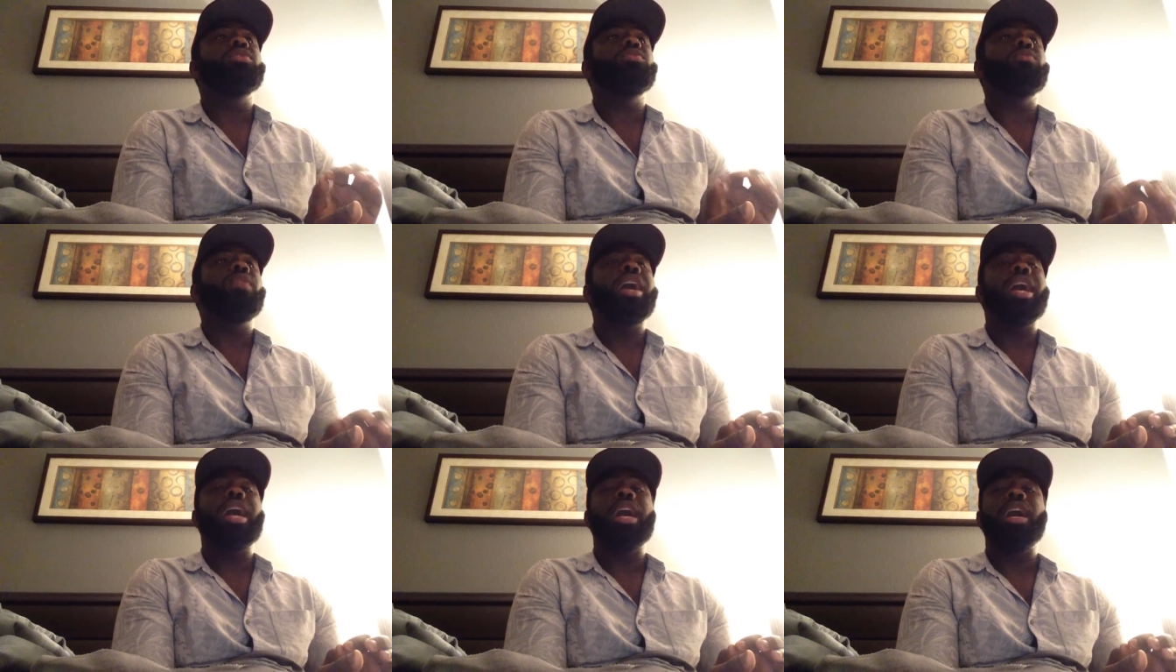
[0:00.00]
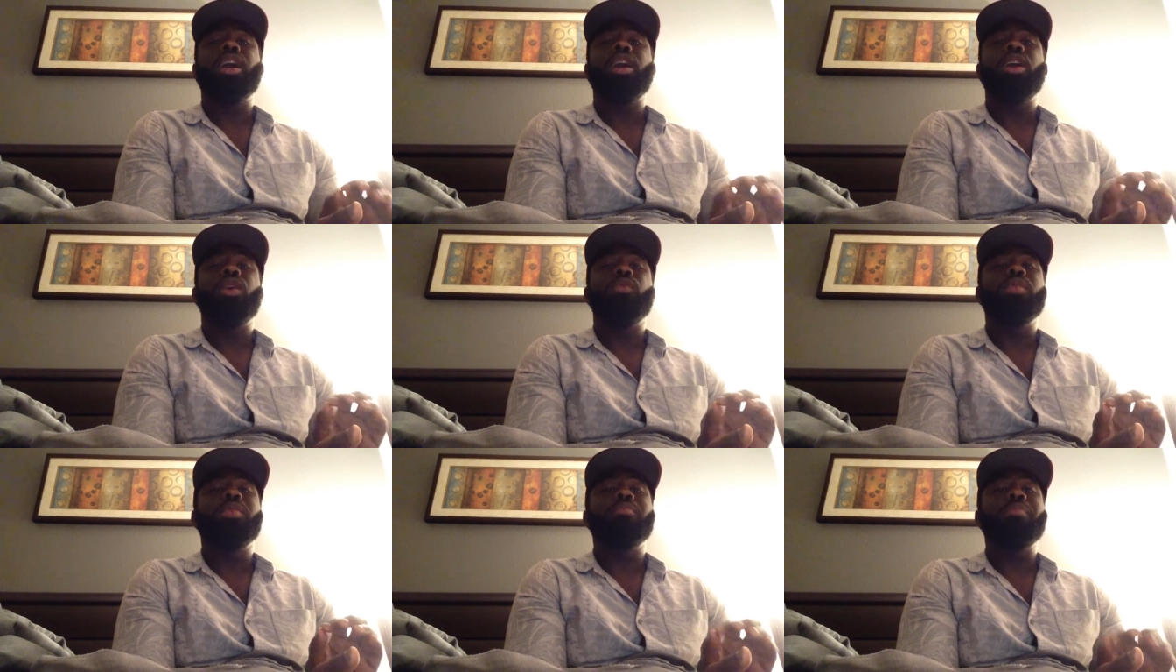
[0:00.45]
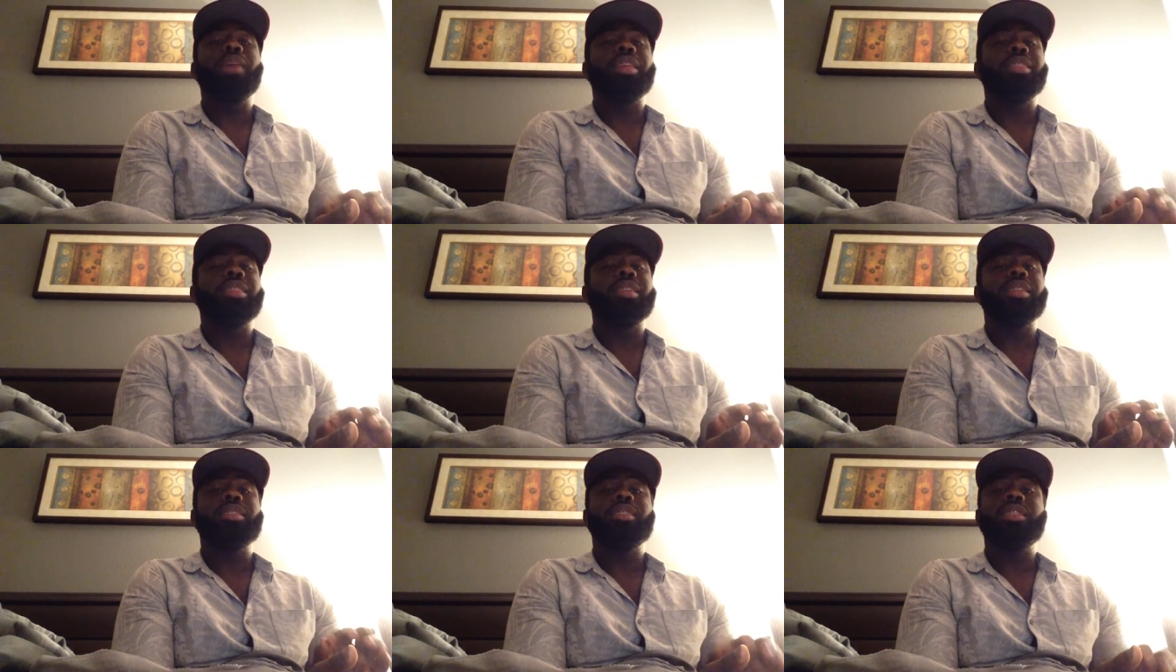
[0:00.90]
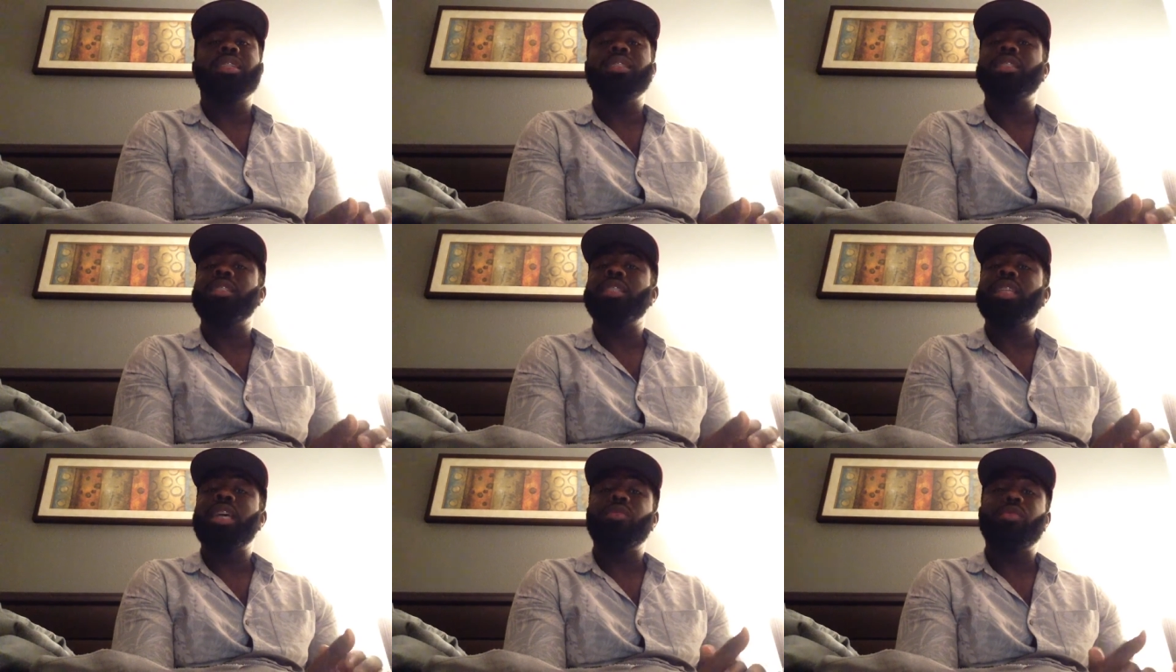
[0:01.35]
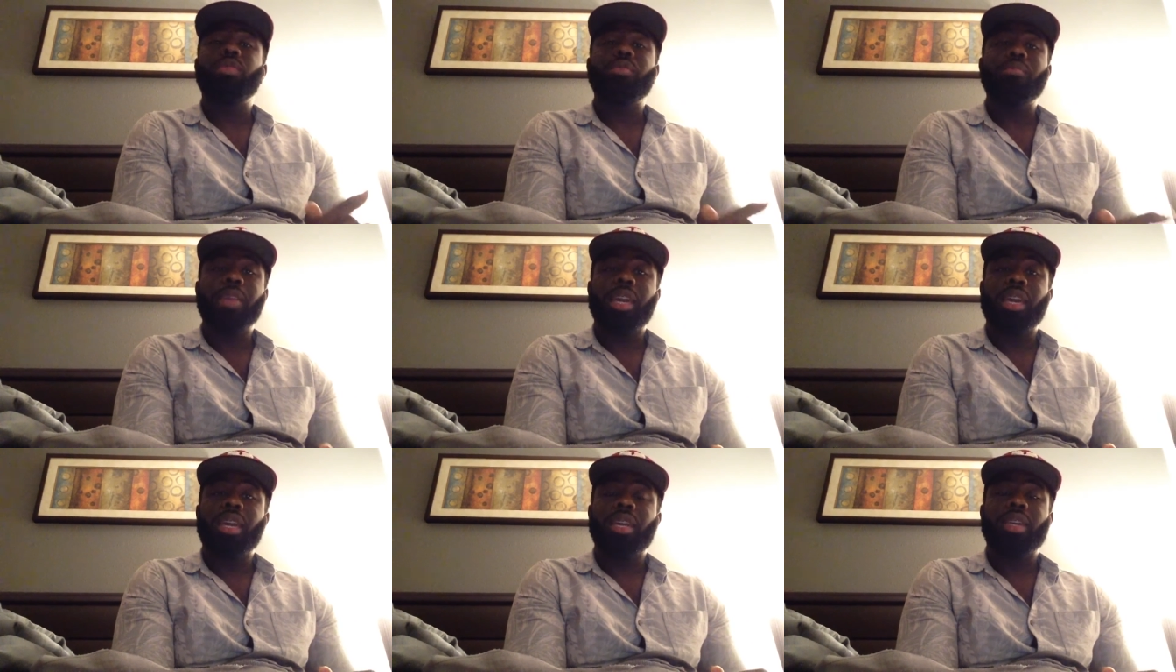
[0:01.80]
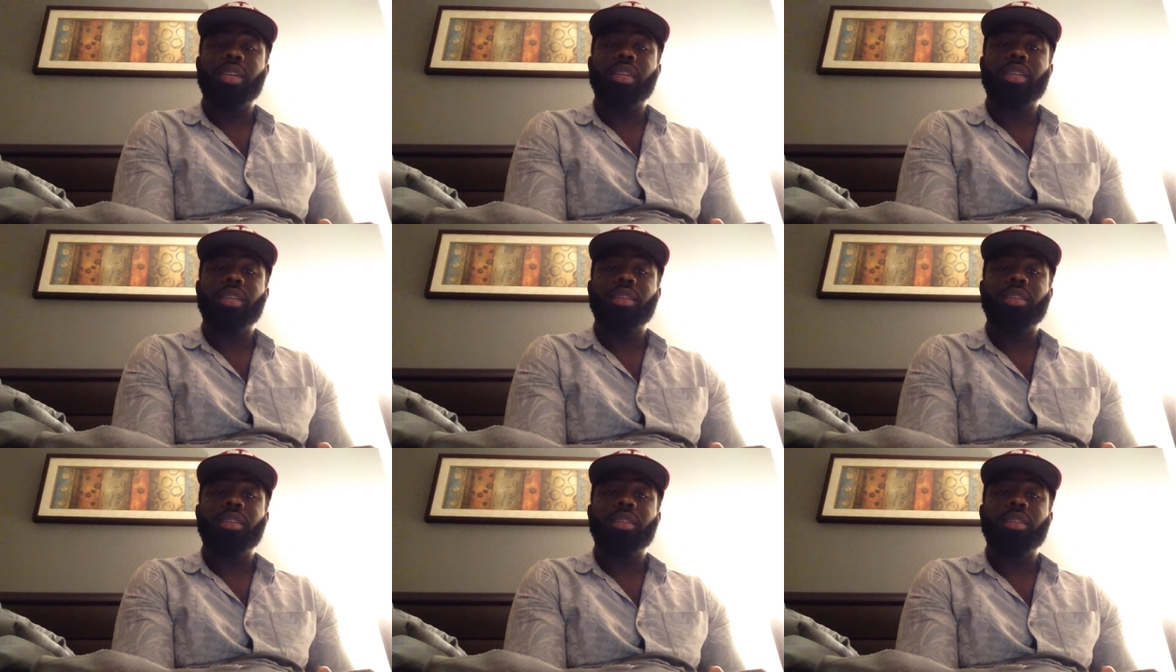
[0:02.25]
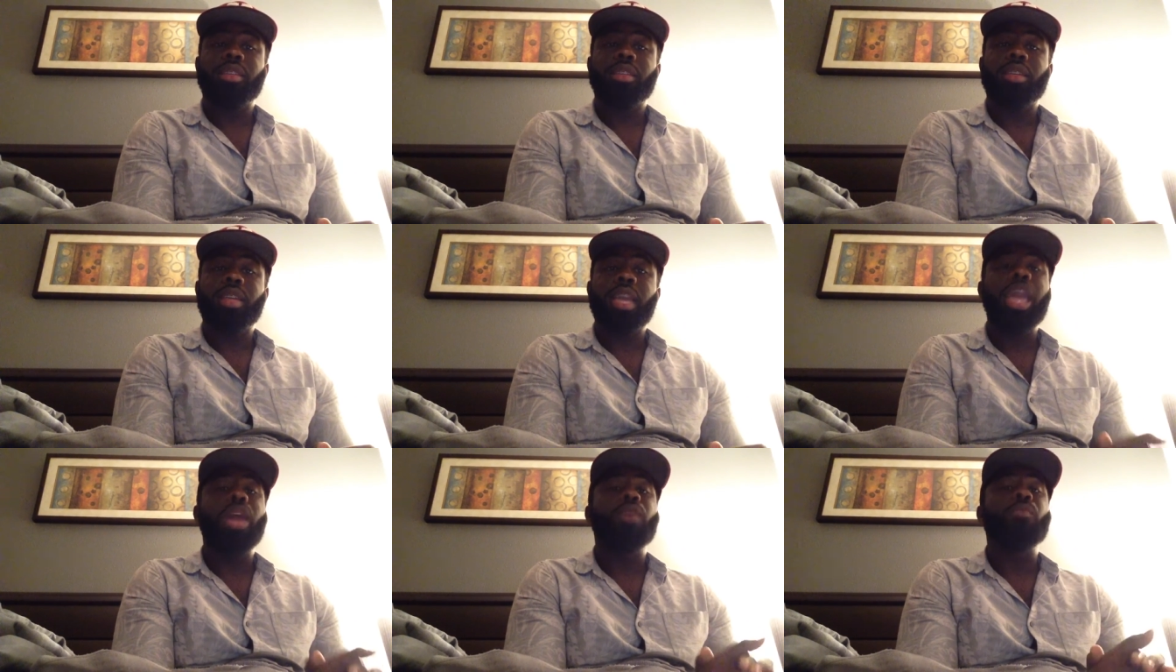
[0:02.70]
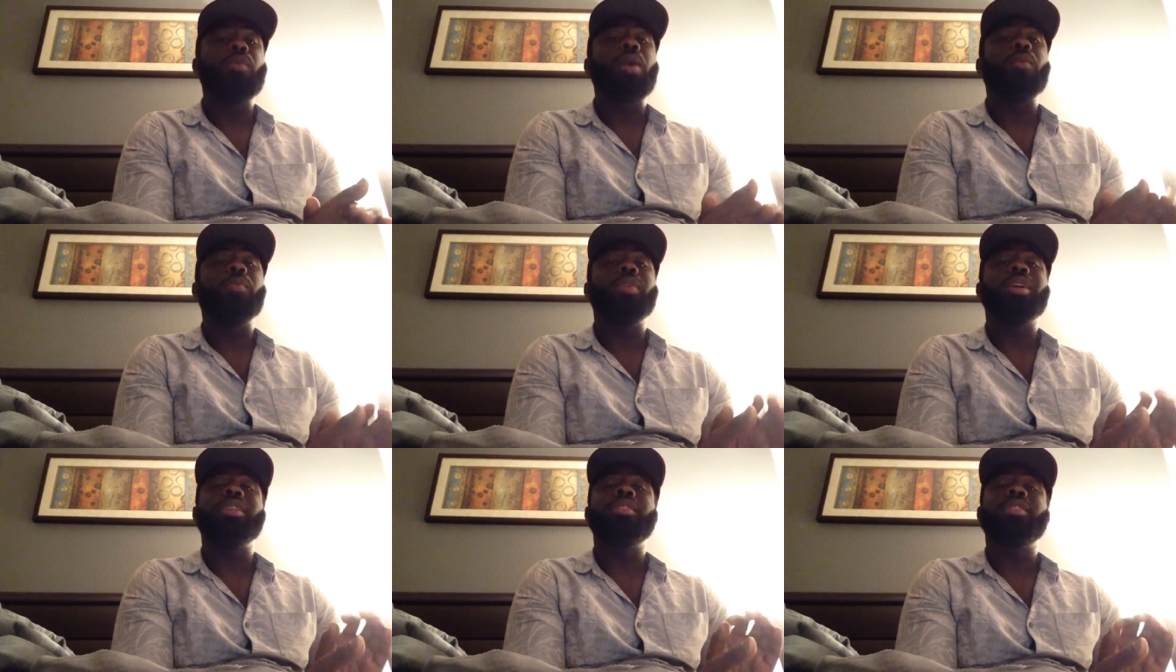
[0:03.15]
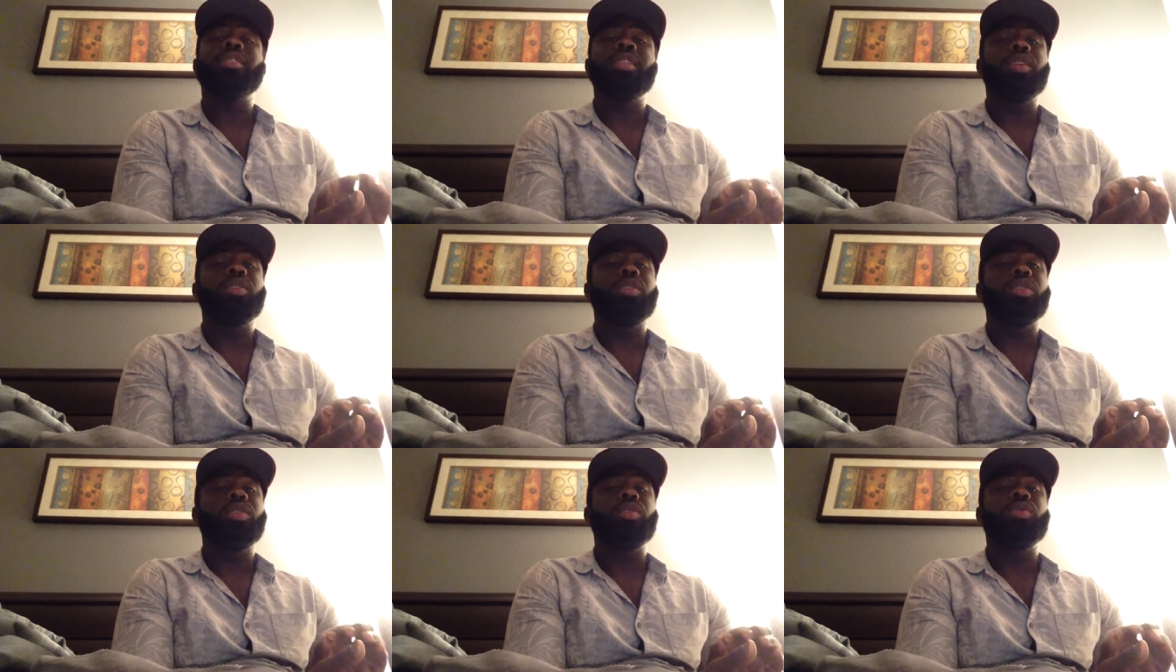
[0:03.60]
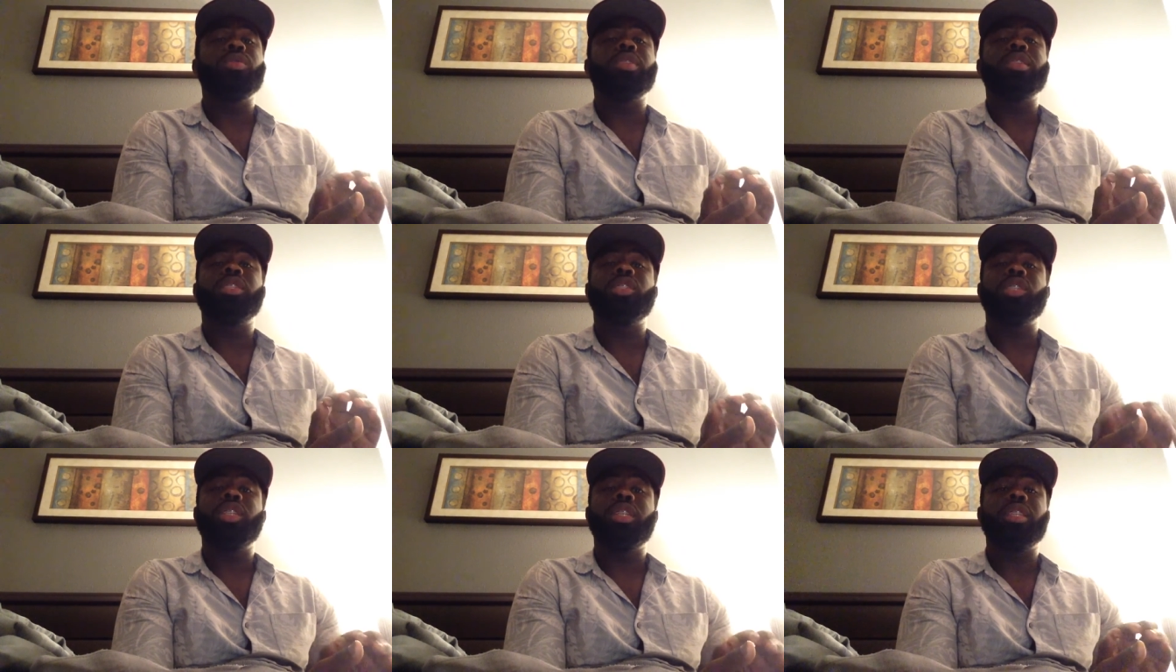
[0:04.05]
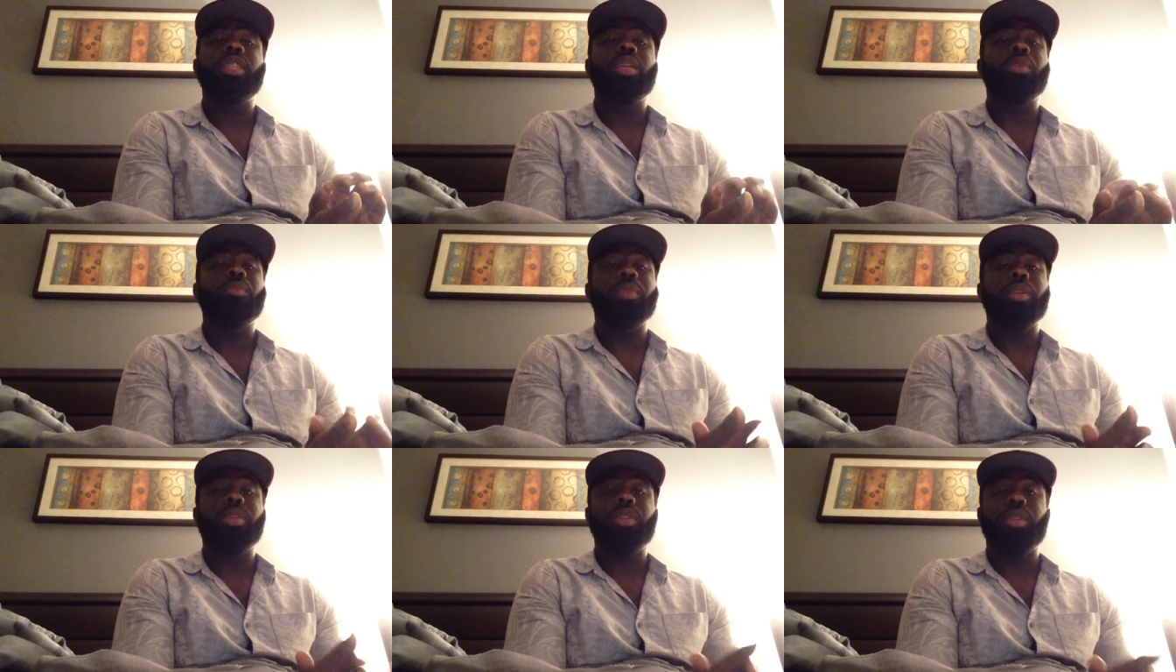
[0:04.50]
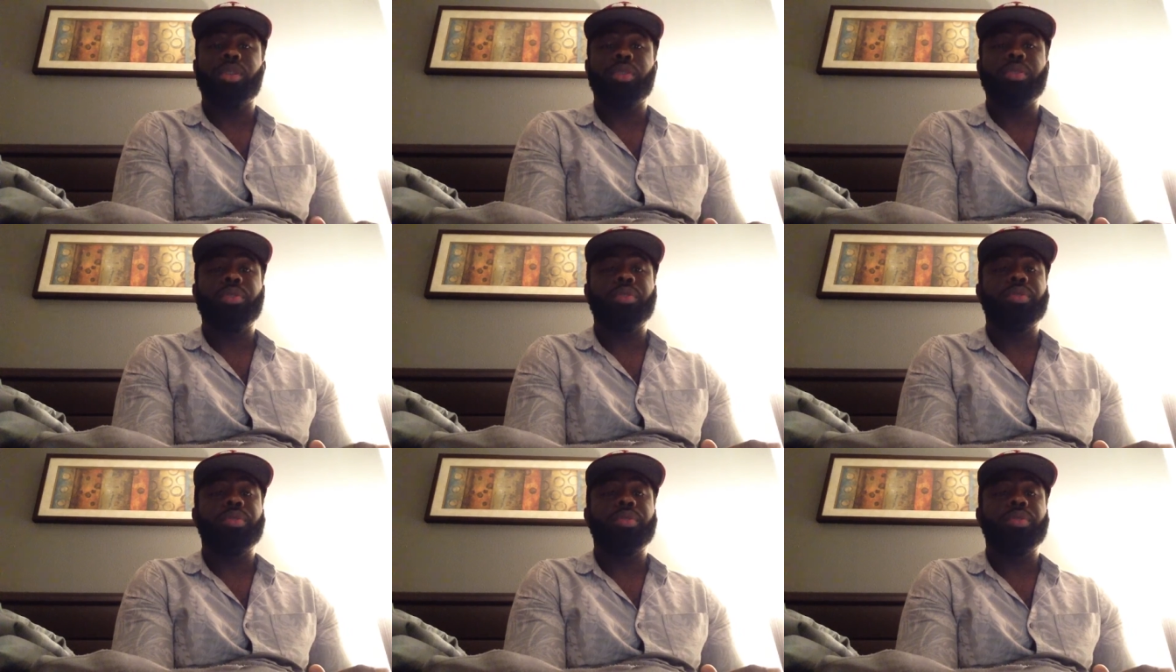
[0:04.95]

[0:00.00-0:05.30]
why we make the decisions that we make and why we continue to do the shit that we do.